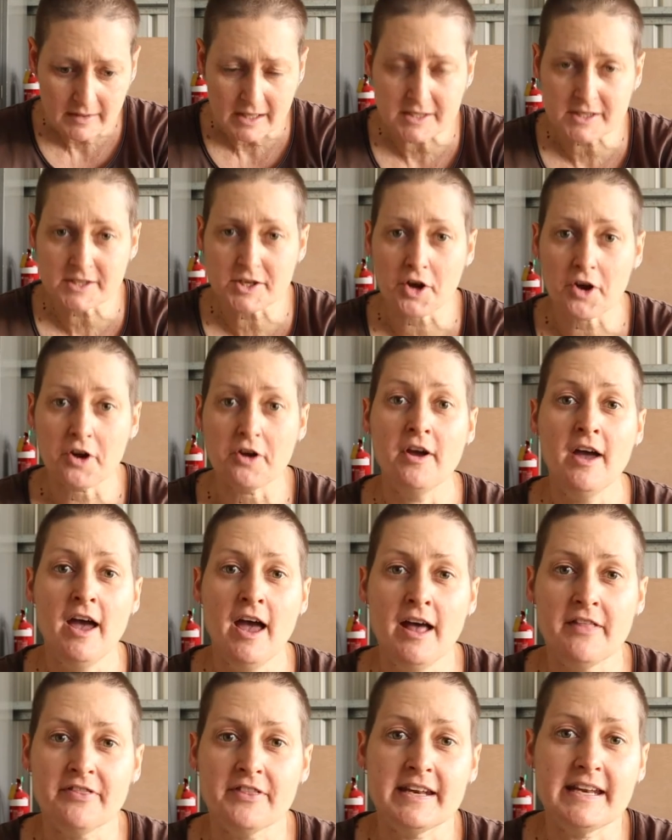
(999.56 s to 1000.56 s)
So
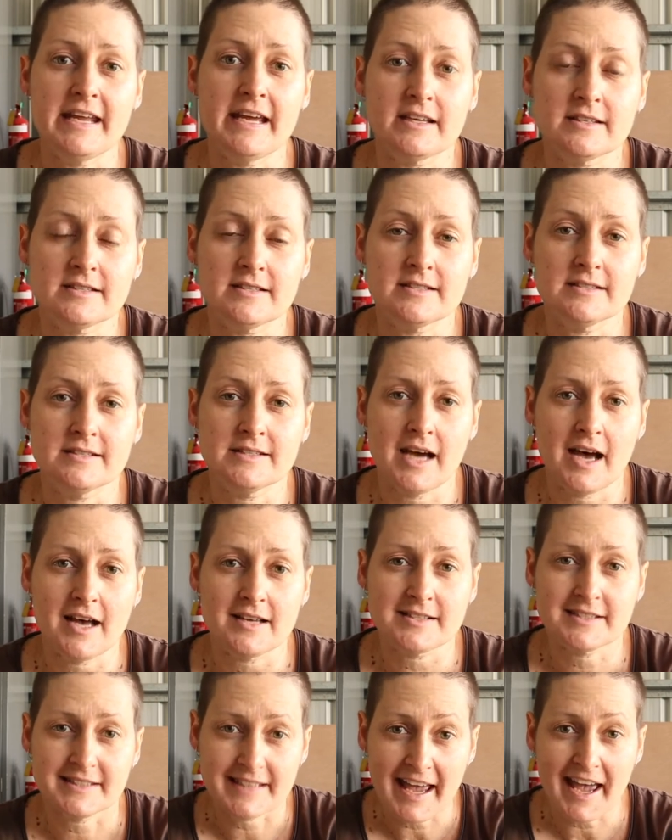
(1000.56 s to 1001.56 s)
the next
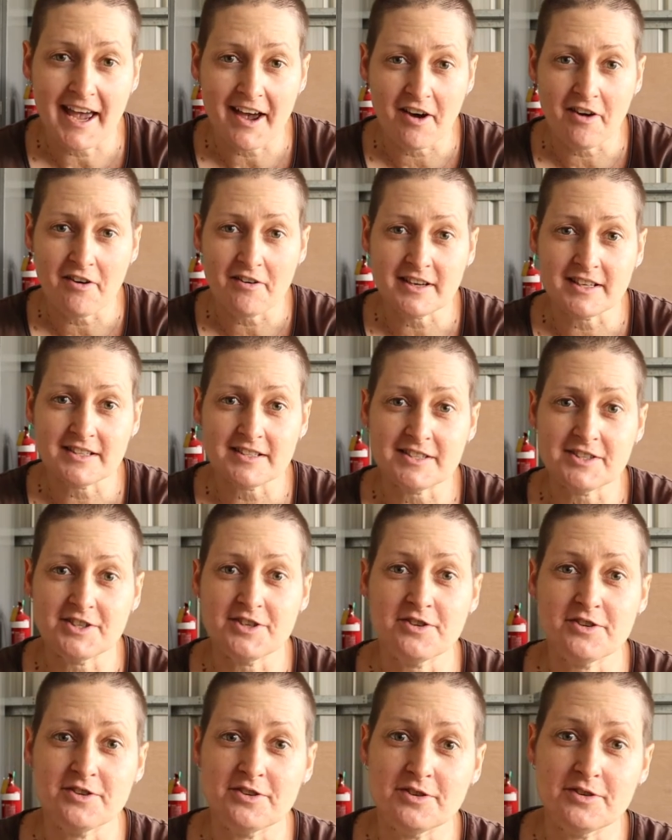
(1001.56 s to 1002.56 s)
task now is
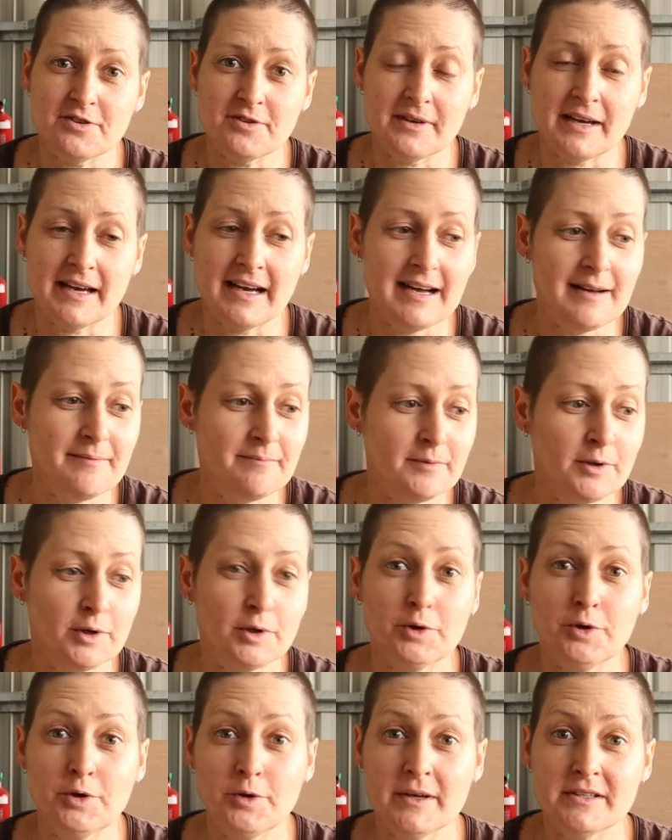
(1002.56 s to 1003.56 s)
to um,
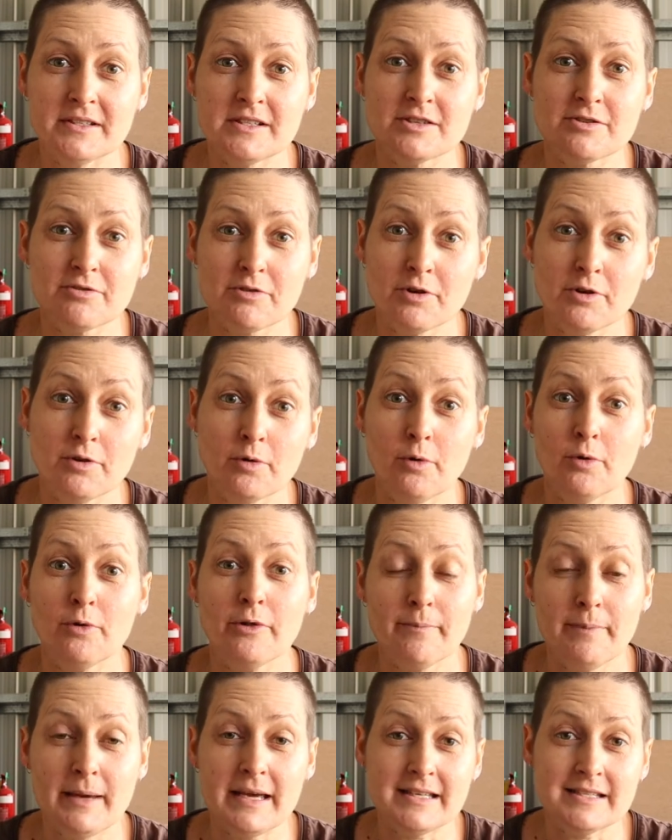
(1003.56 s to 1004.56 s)
glue and screw all
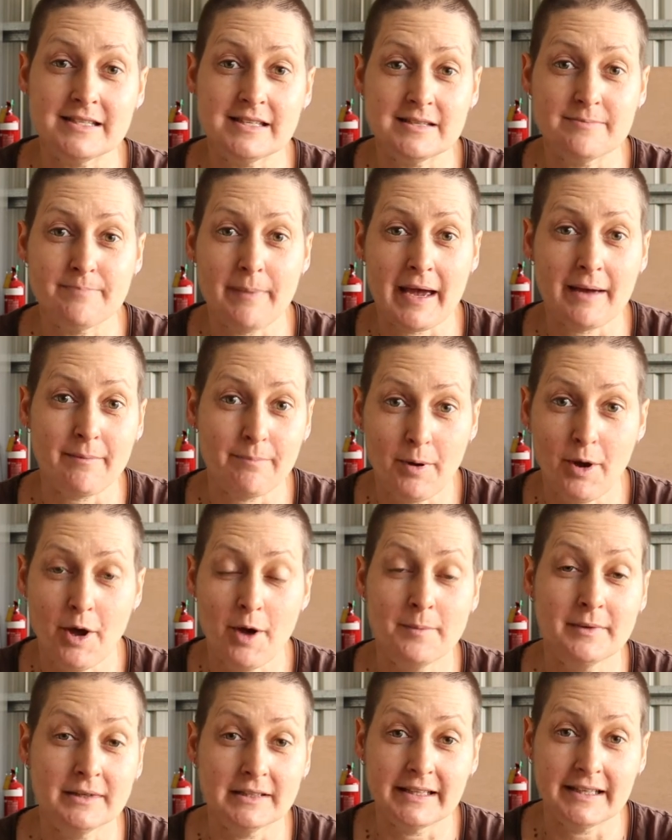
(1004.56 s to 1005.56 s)
the pieces back
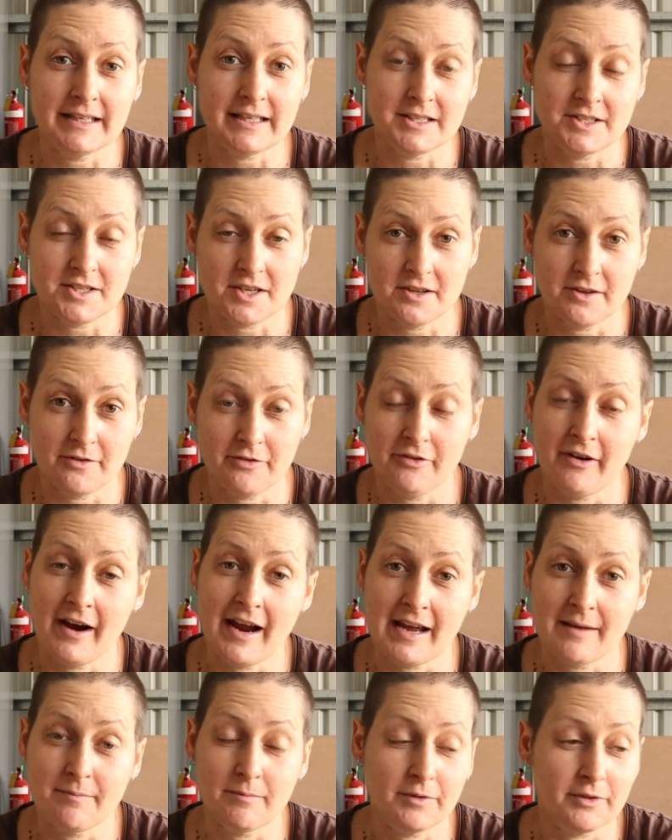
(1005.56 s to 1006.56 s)
permanently into the
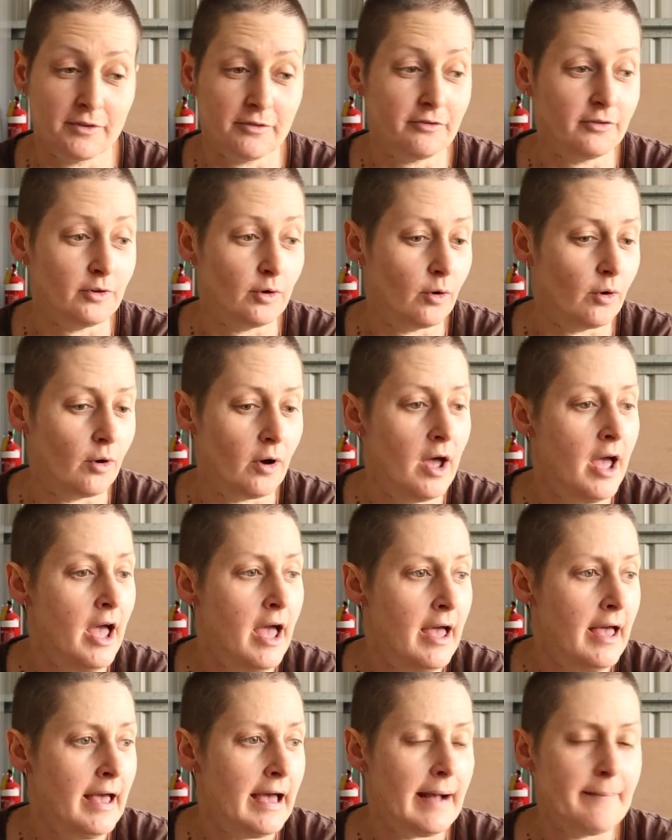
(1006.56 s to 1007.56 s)
frame on the floor.
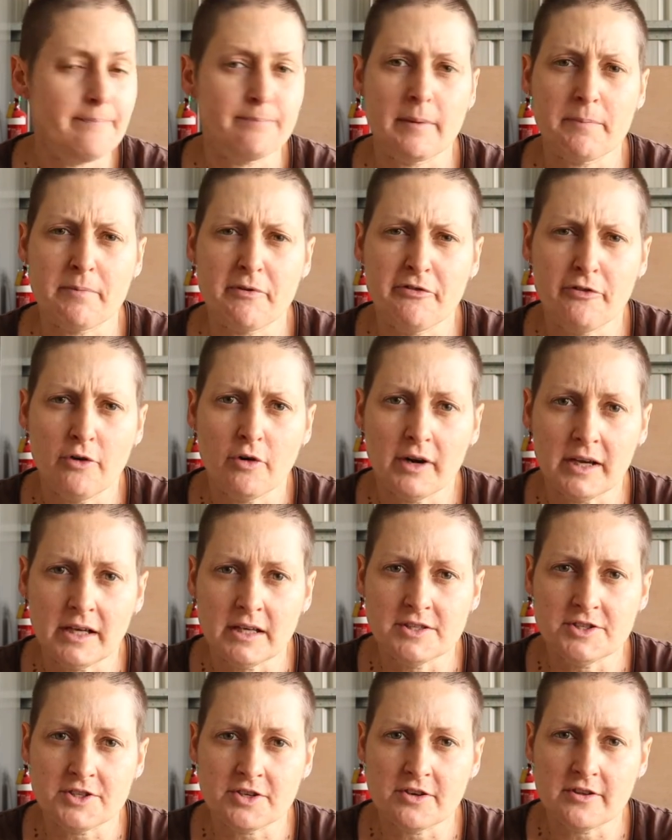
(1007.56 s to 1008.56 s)
Um, but before I
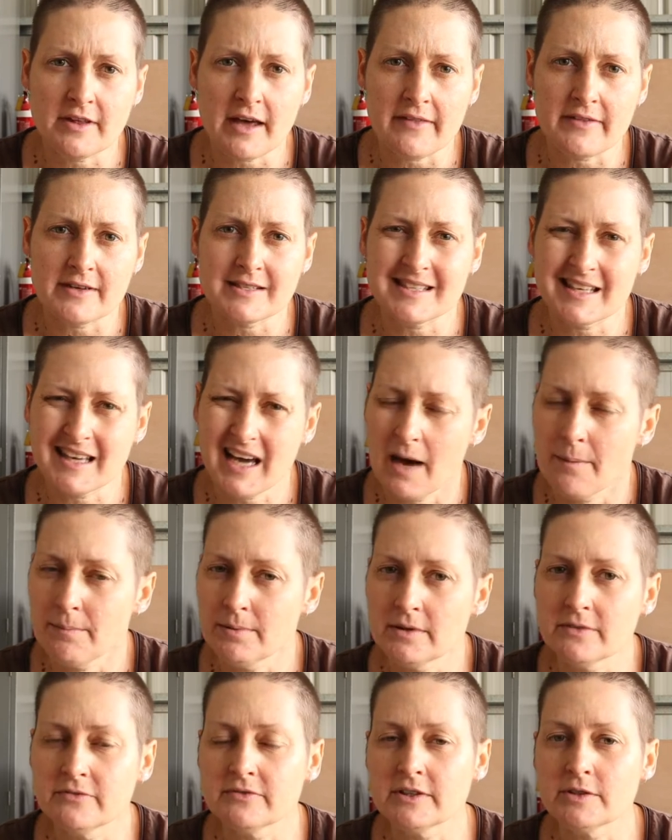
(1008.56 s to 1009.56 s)
can do that, there's a
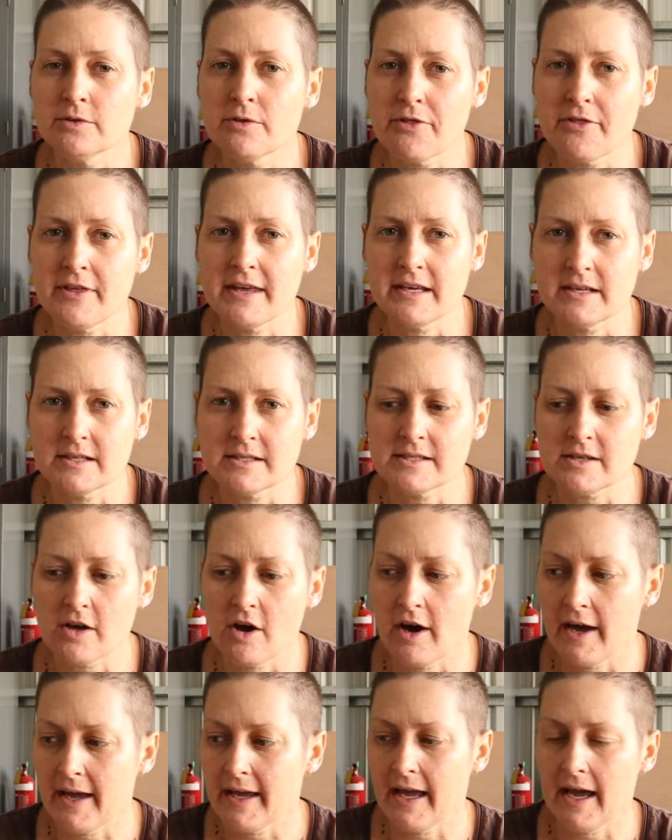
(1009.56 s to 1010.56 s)
couple of little things
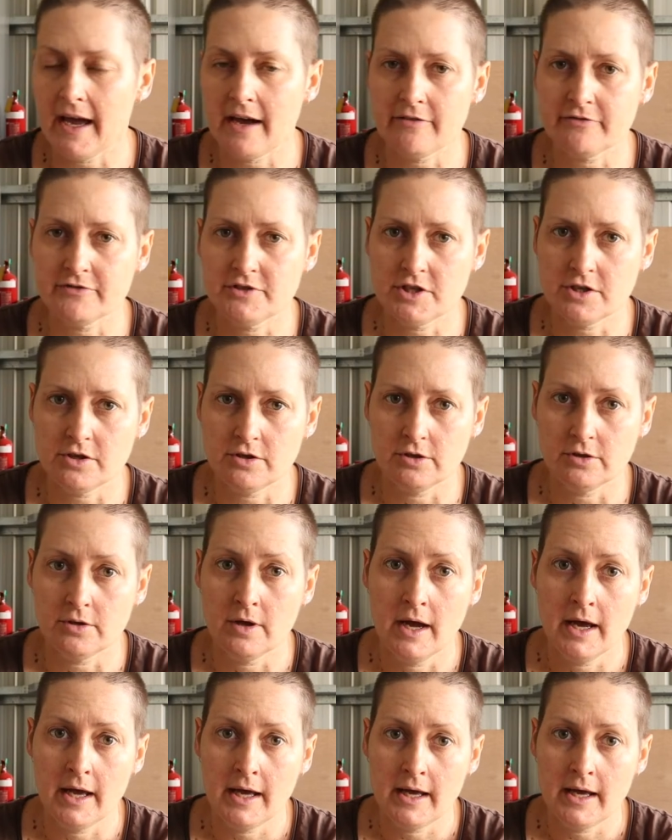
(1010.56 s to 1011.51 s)
I have to